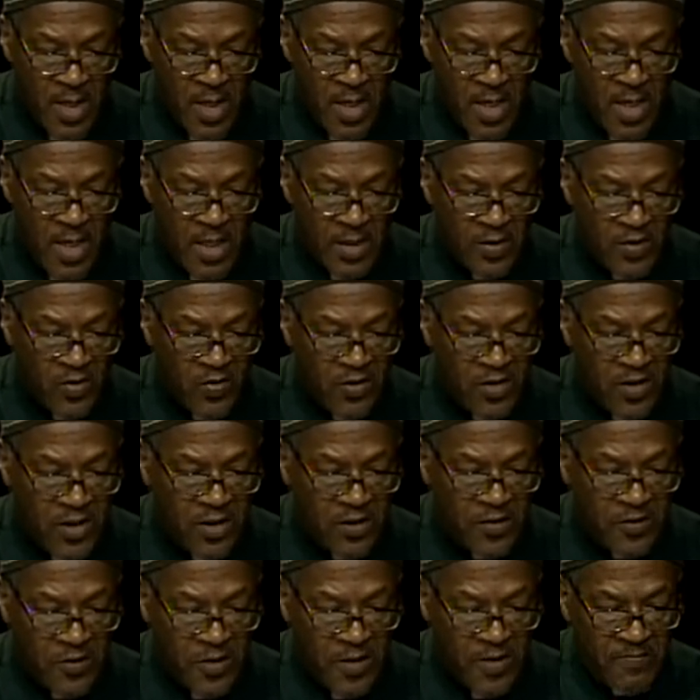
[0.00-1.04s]
and to
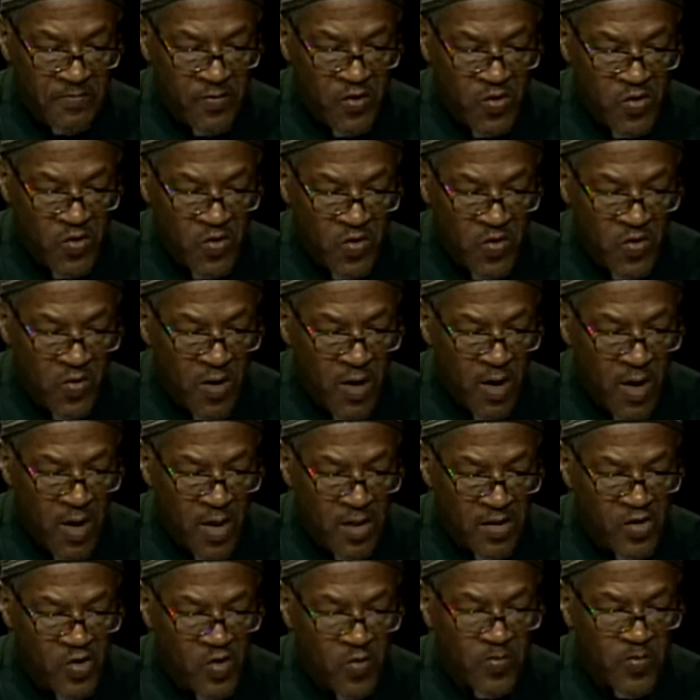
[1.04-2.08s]
get them to
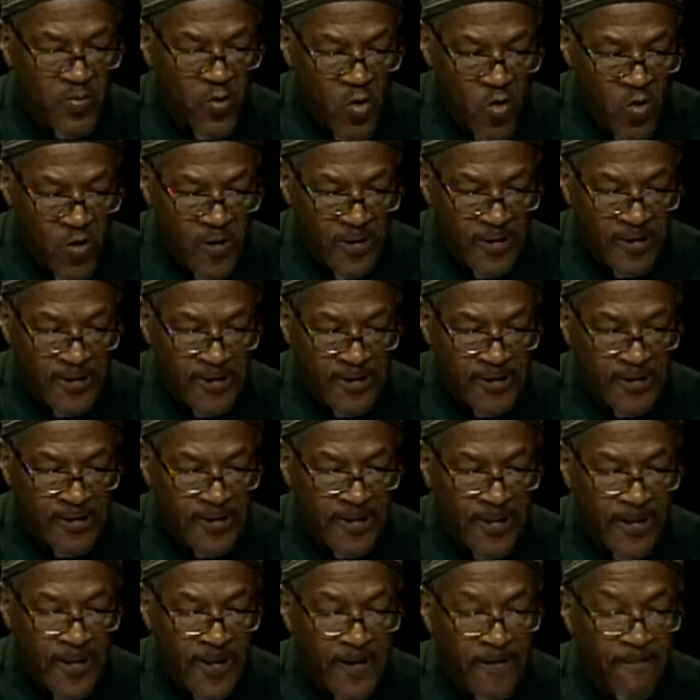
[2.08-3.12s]
support
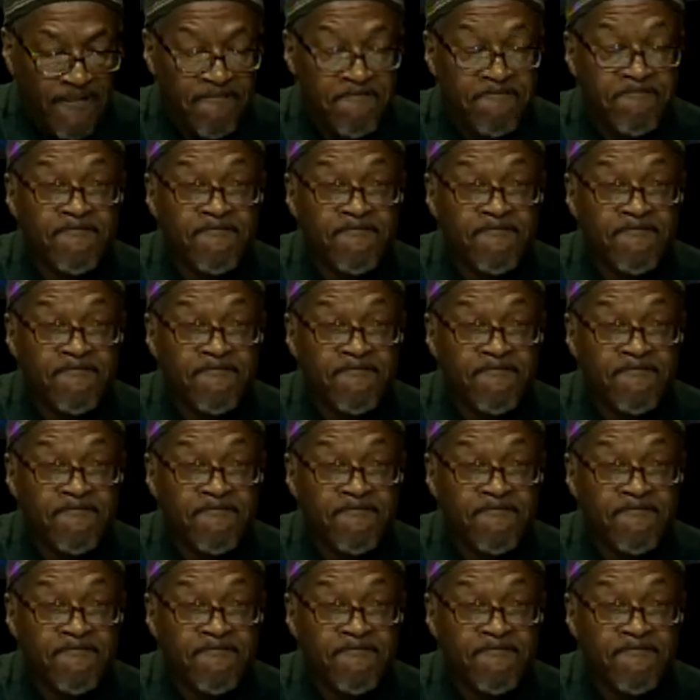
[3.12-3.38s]
gun